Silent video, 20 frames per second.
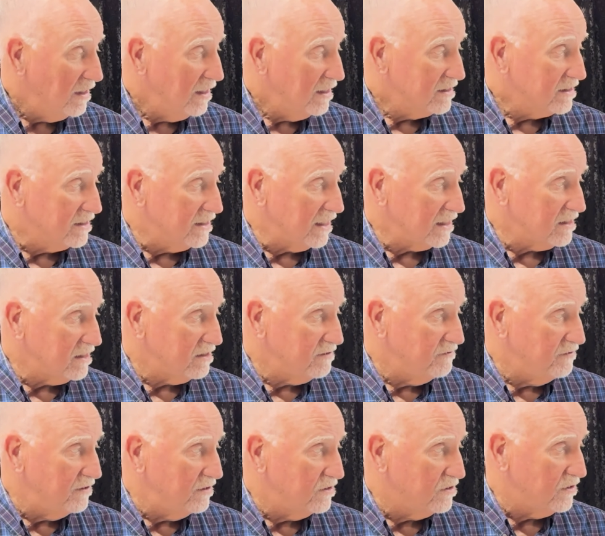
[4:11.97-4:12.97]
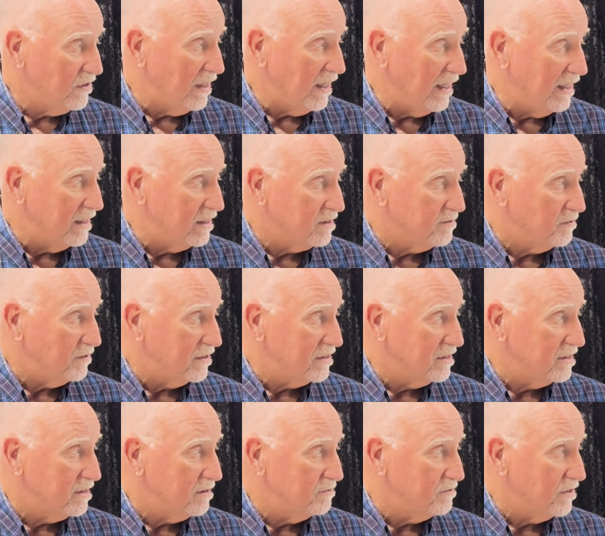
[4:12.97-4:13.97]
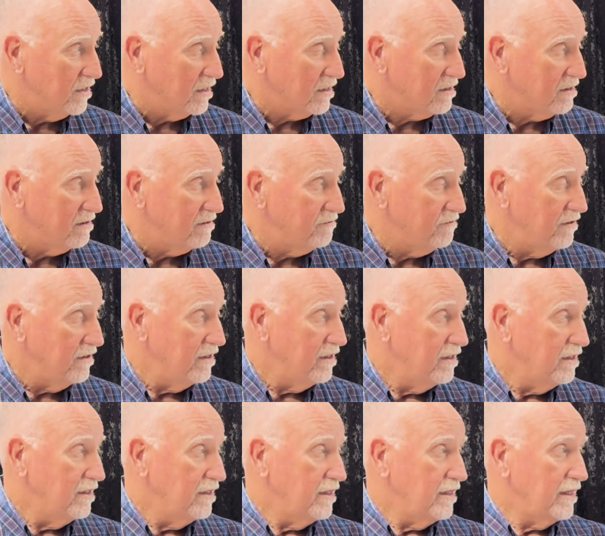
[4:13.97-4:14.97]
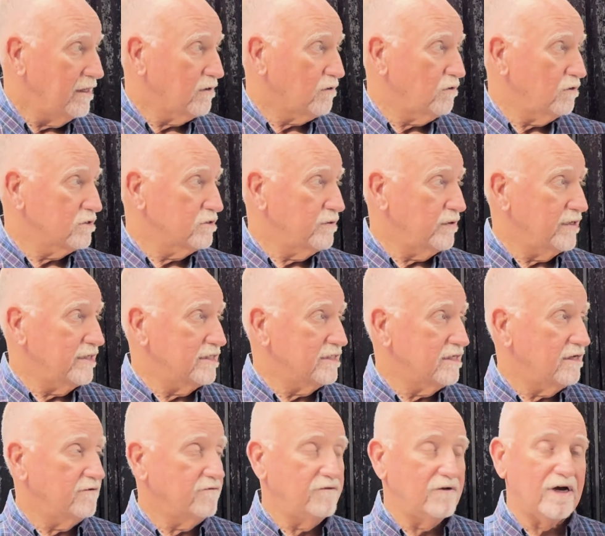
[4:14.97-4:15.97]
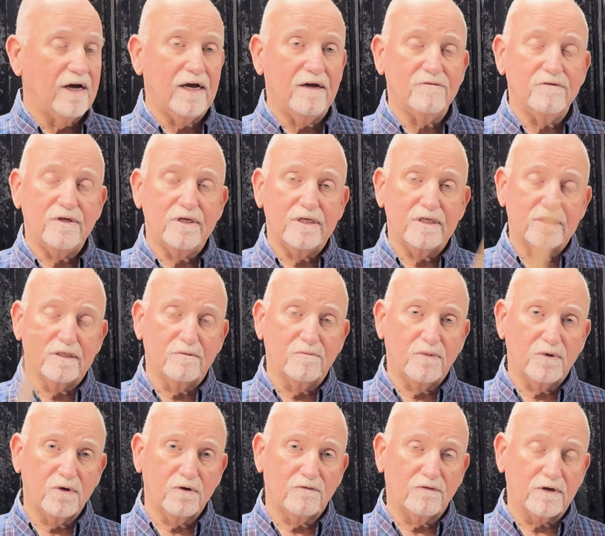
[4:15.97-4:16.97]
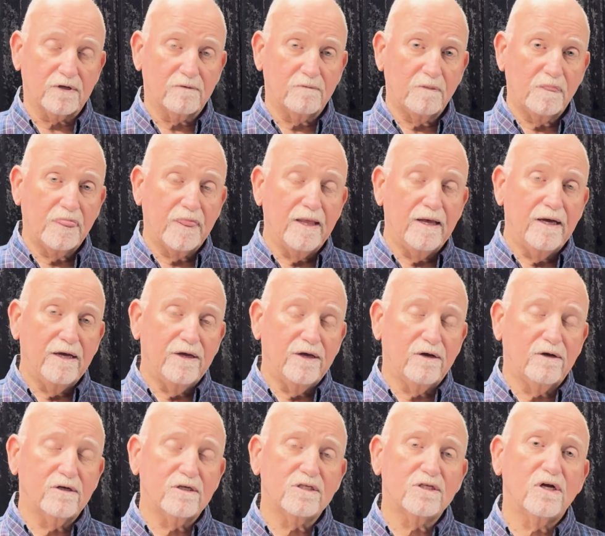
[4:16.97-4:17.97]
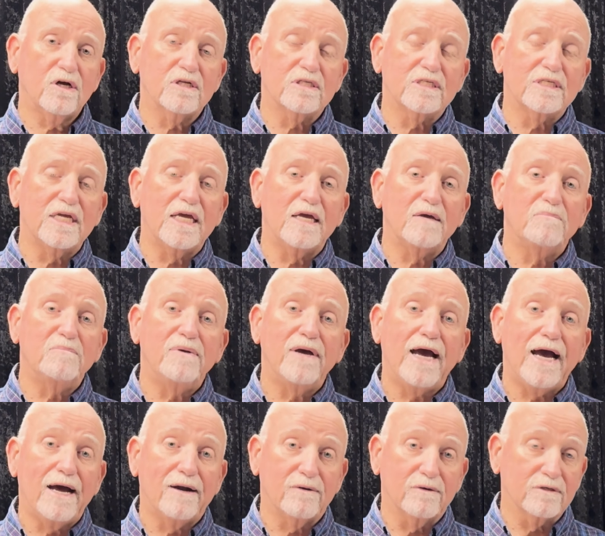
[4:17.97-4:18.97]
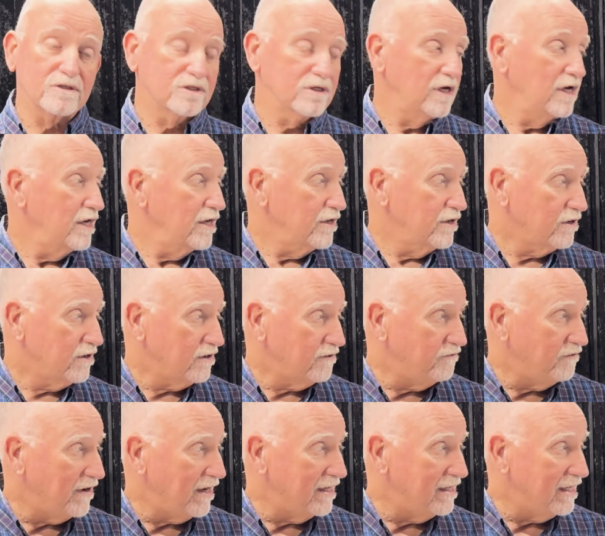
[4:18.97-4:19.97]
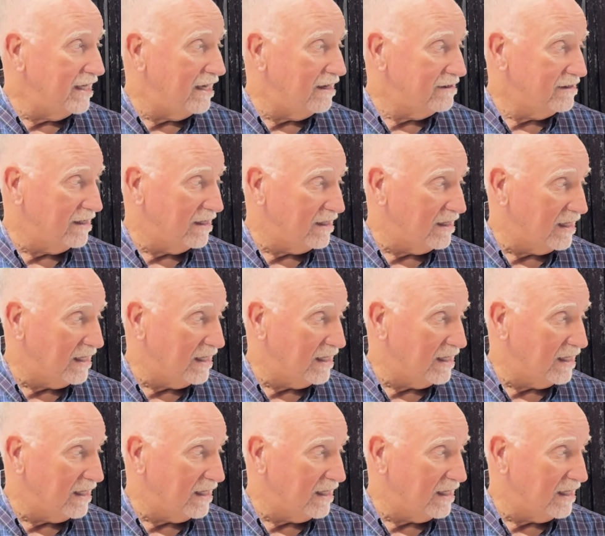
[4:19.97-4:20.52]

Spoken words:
6 is future, 8 is present subjunctive, and of course we already said 5 is imperfect. You're going to start seeing patterns. You're going to find out that